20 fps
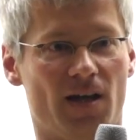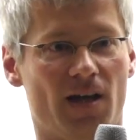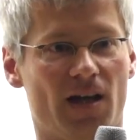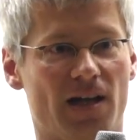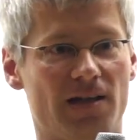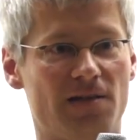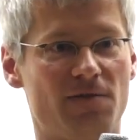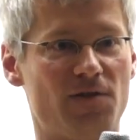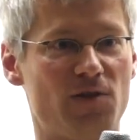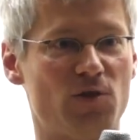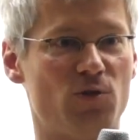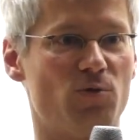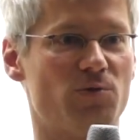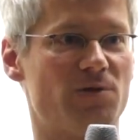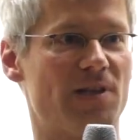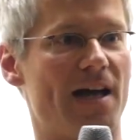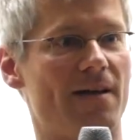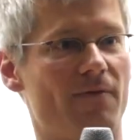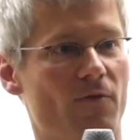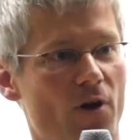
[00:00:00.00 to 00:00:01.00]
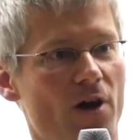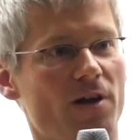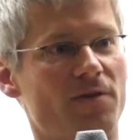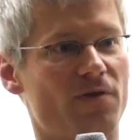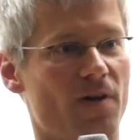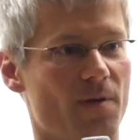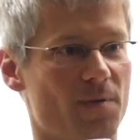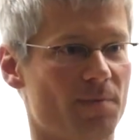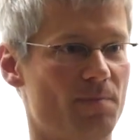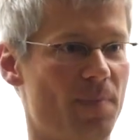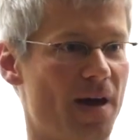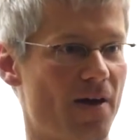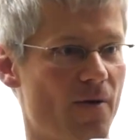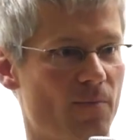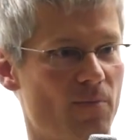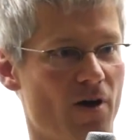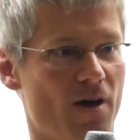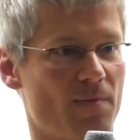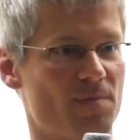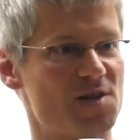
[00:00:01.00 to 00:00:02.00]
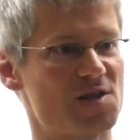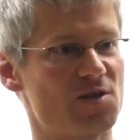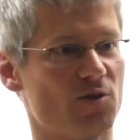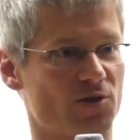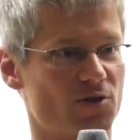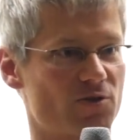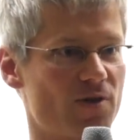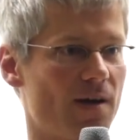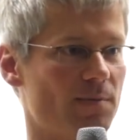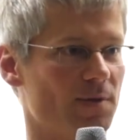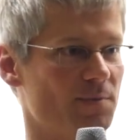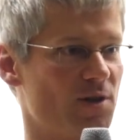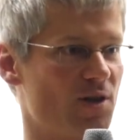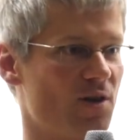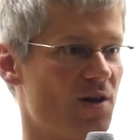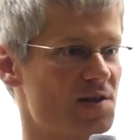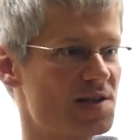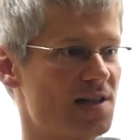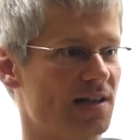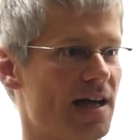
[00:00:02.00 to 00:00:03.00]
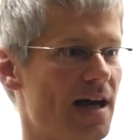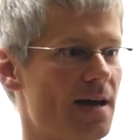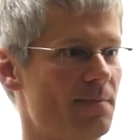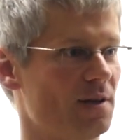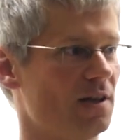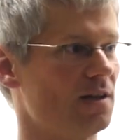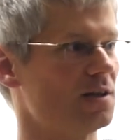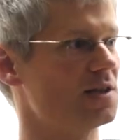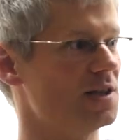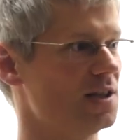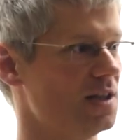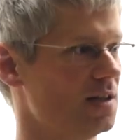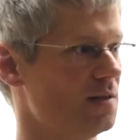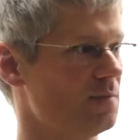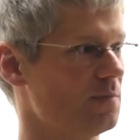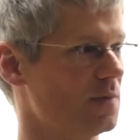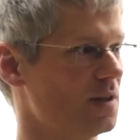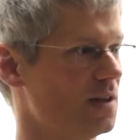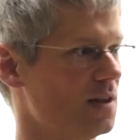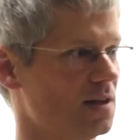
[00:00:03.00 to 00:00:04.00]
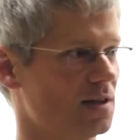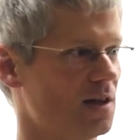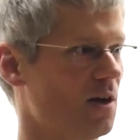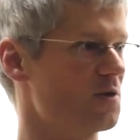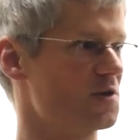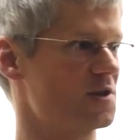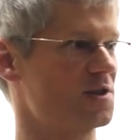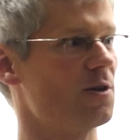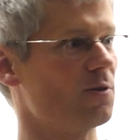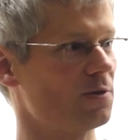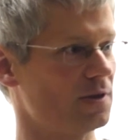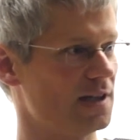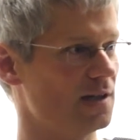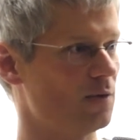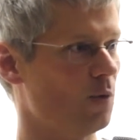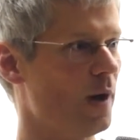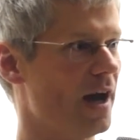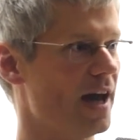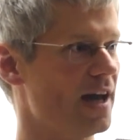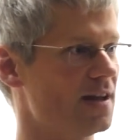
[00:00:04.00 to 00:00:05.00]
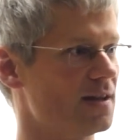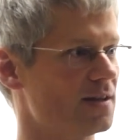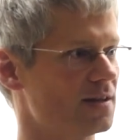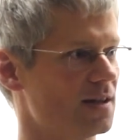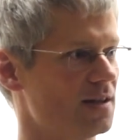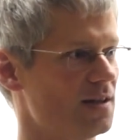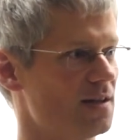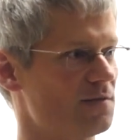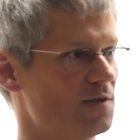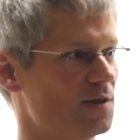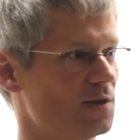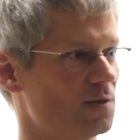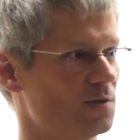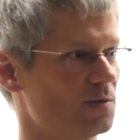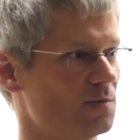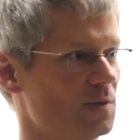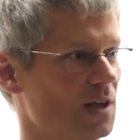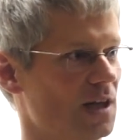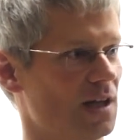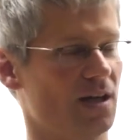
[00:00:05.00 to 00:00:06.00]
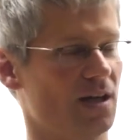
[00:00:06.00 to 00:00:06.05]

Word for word: And if you divert from the purpose, you're in trouble, because the liability goes totally away. Yeah? If you